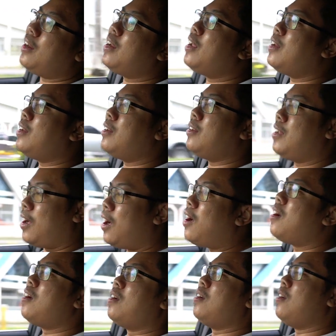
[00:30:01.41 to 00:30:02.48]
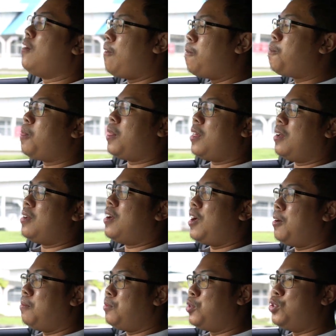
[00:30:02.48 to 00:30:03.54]
and then yeah.
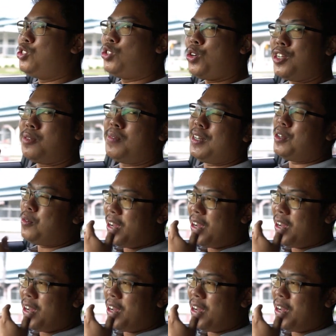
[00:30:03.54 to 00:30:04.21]
Good choice, by the